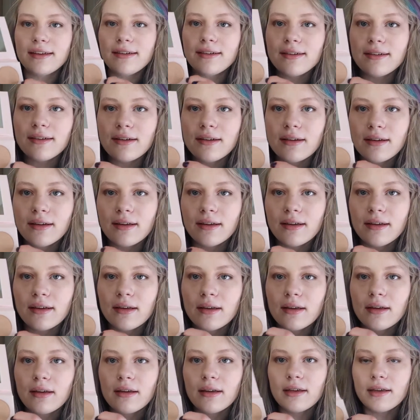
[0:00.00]
here
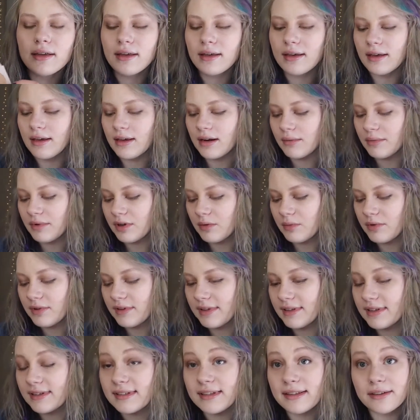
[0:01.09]
and I'm going to
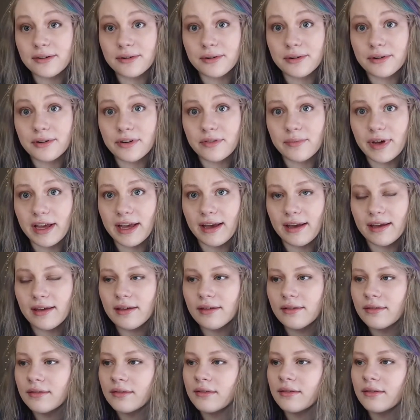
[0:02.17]
put this in the corner of my eye.